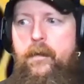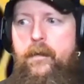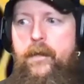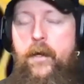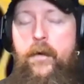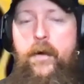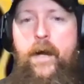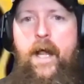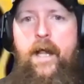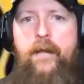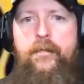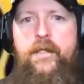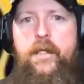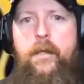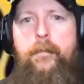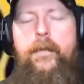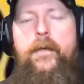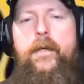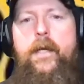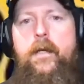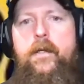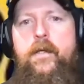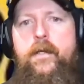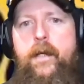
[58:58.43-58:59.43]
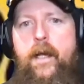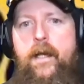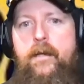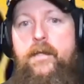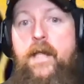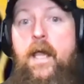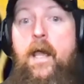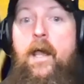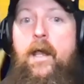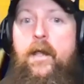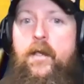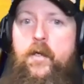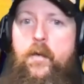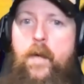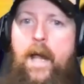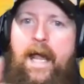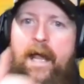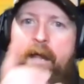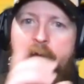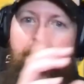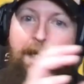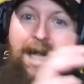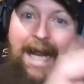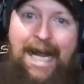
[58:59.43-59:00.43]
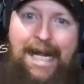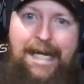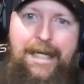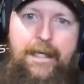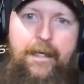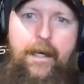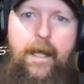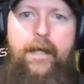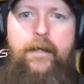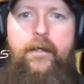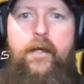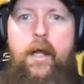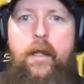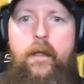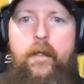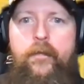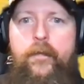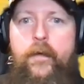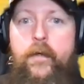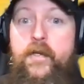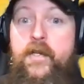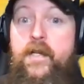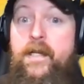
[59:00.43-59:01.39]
their knives, their production knives. You have an $89